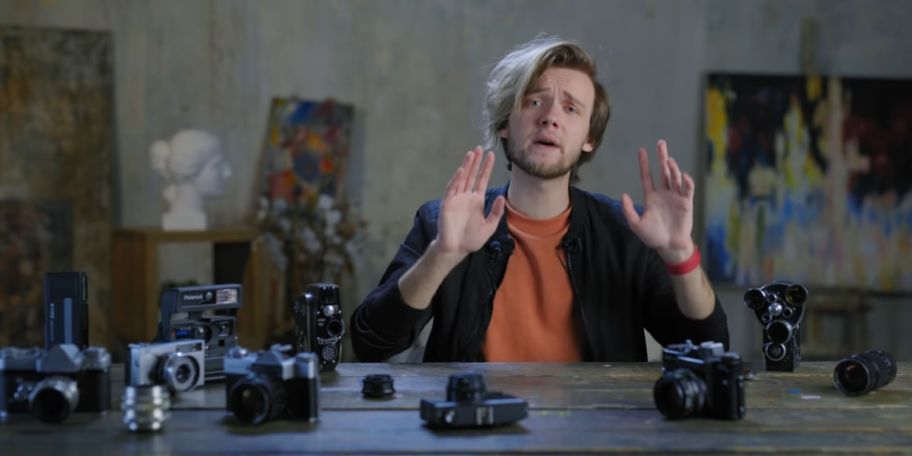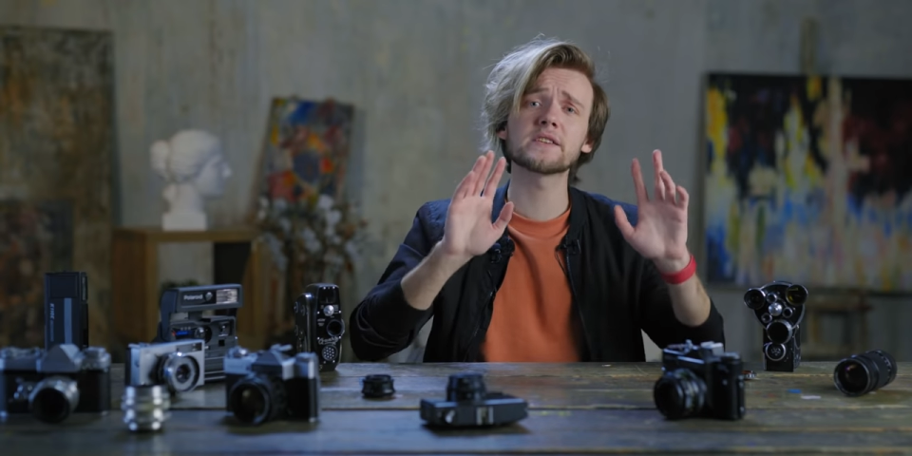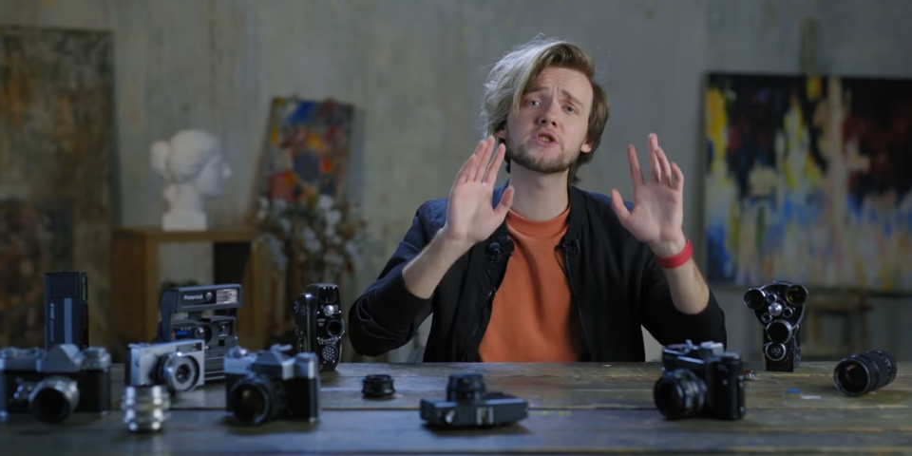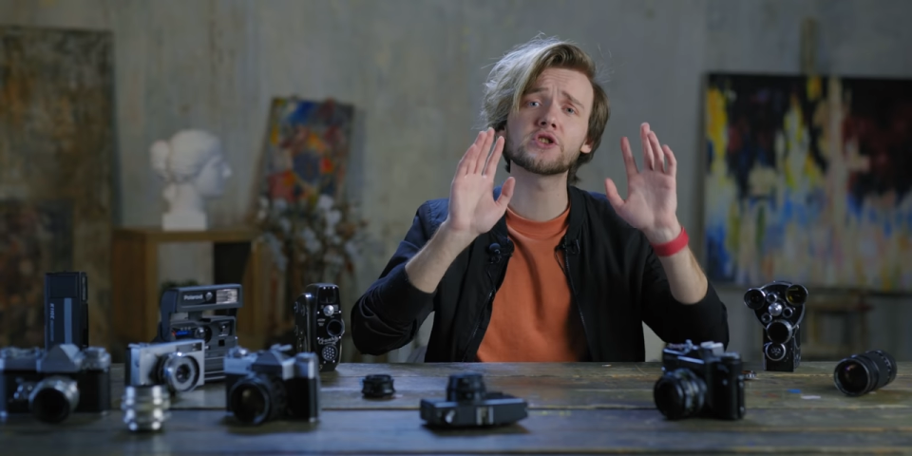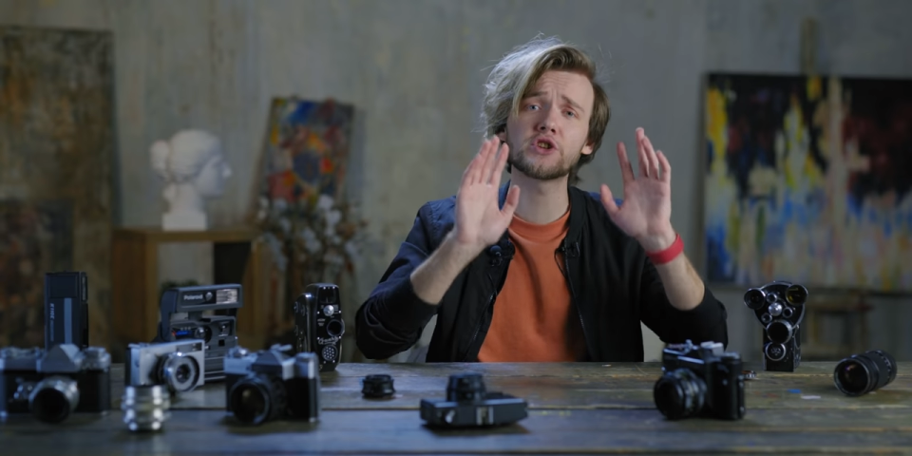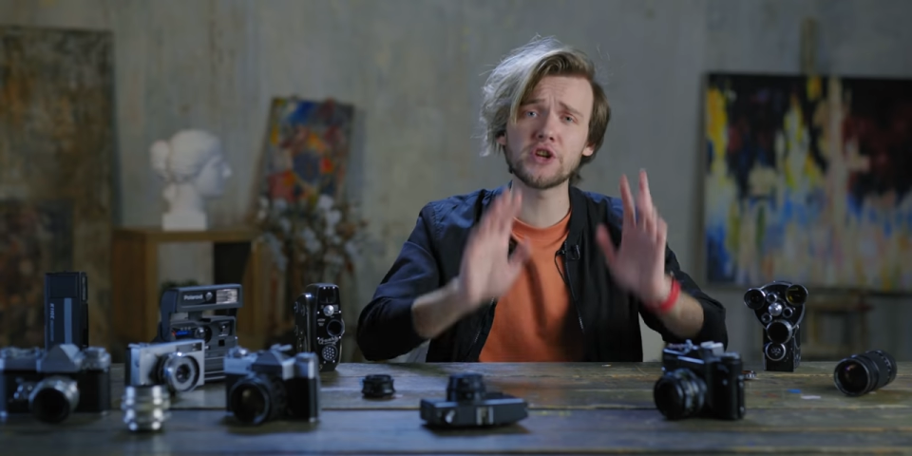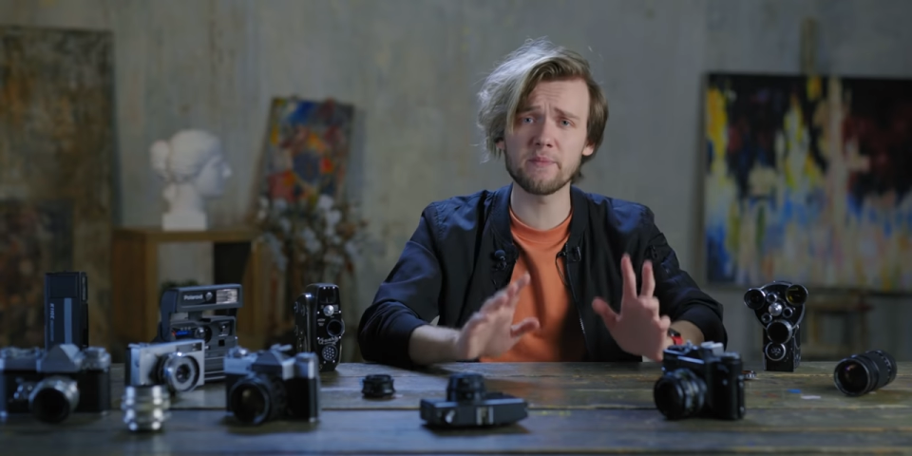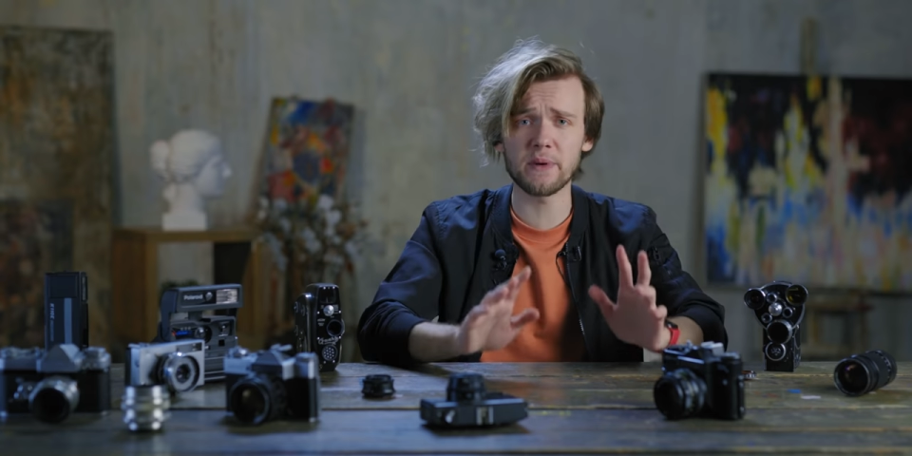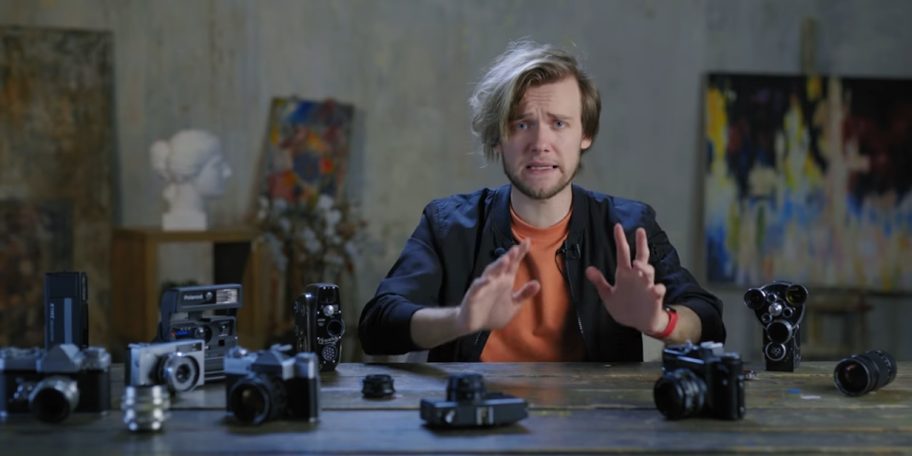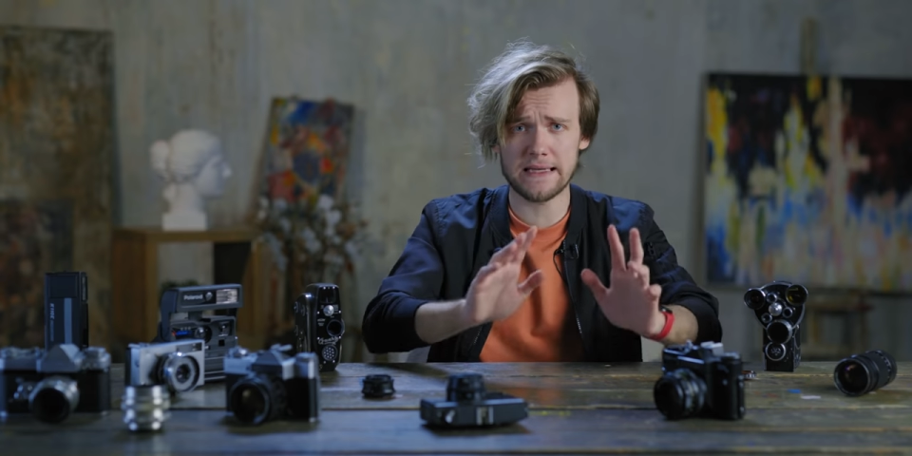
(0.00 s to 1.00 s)
much
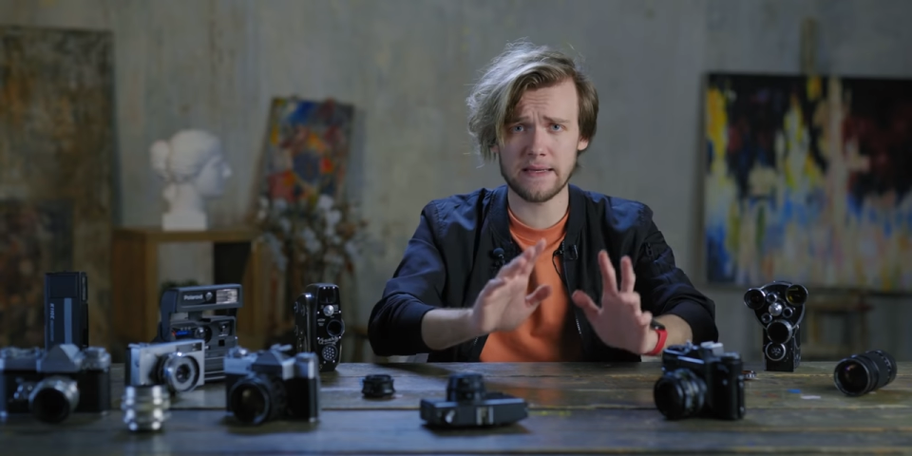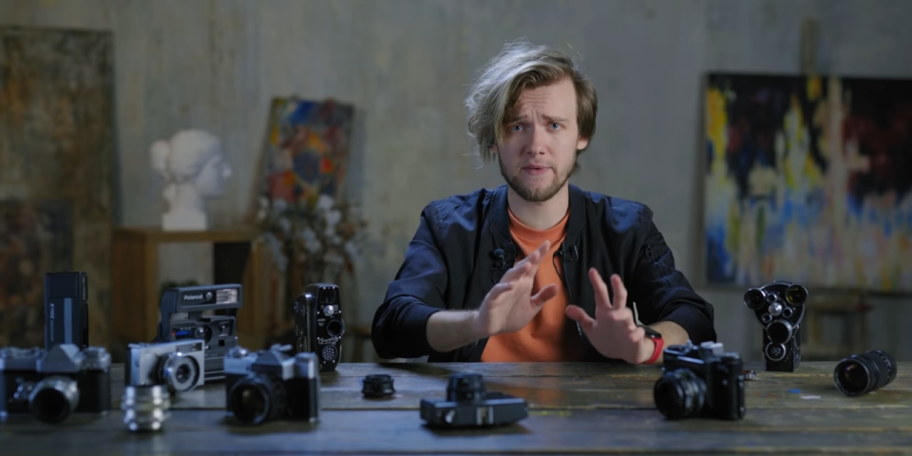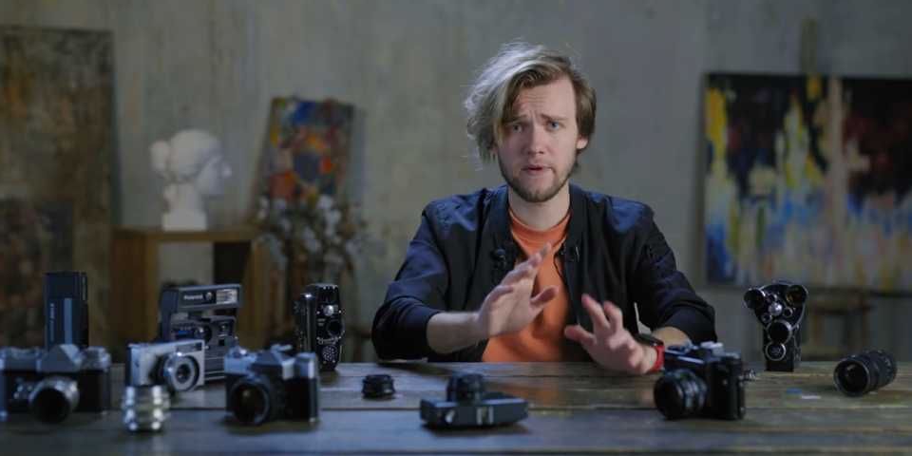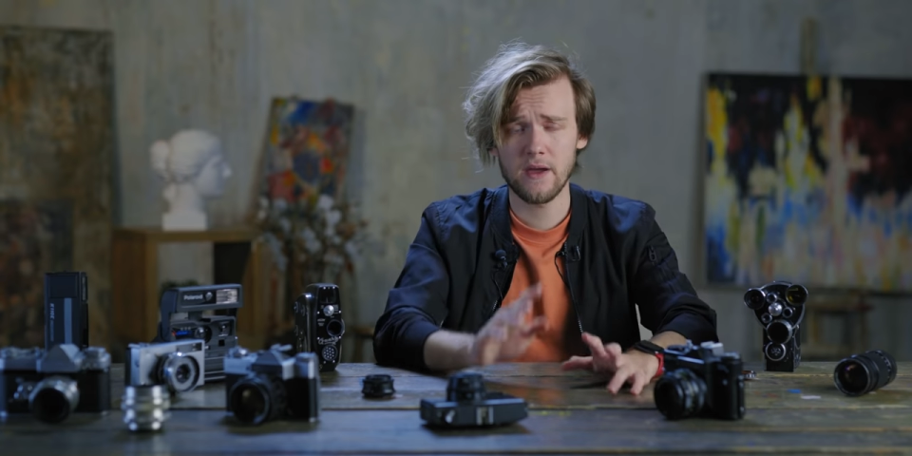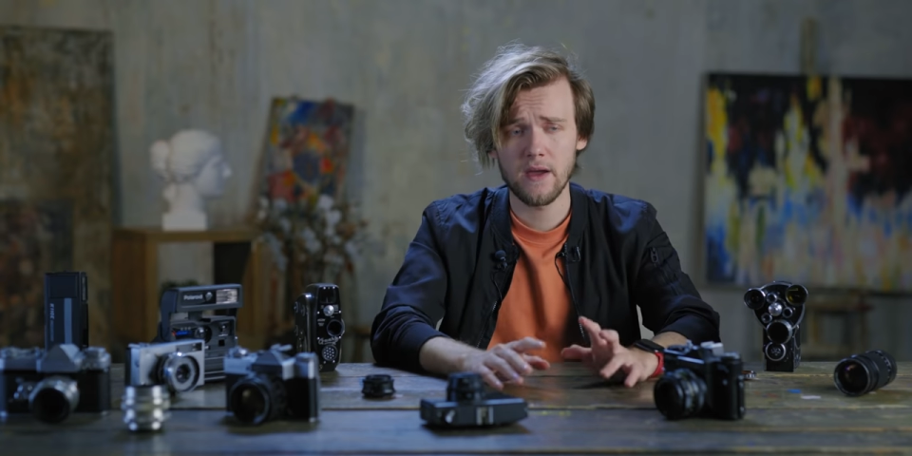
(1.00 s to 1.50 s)
cheaper type.